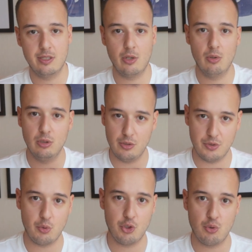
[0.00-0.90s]
So long
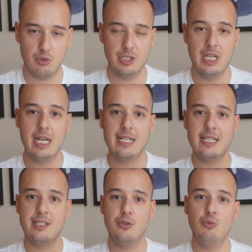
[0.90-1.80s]
story short,
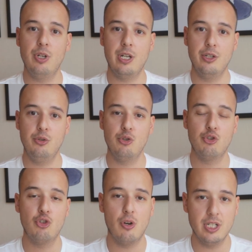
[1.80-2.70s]
the sooner you
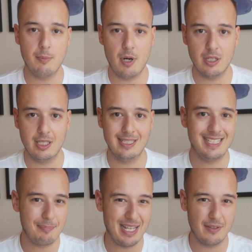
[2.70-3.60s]
join the market,
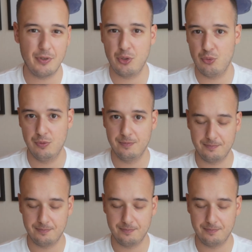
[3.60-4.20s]
the better for you.